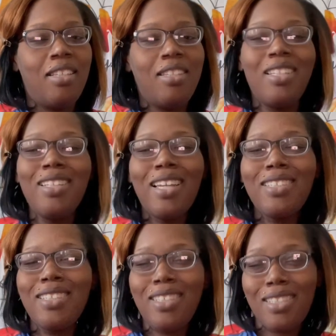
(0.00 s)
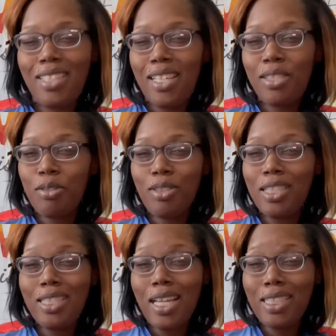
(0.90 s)
See, now she just asked her. At
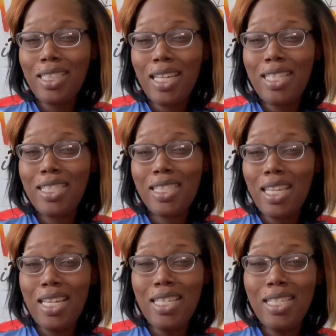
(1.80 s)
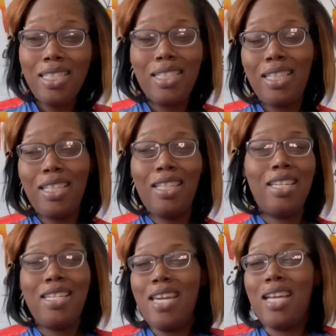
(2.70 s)
least I said he sneezed mm -hmm. and
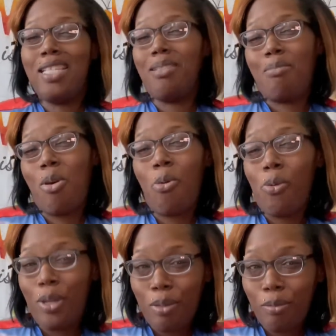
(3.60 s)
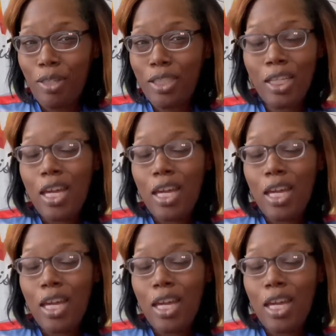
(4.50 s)
he got some on him, which.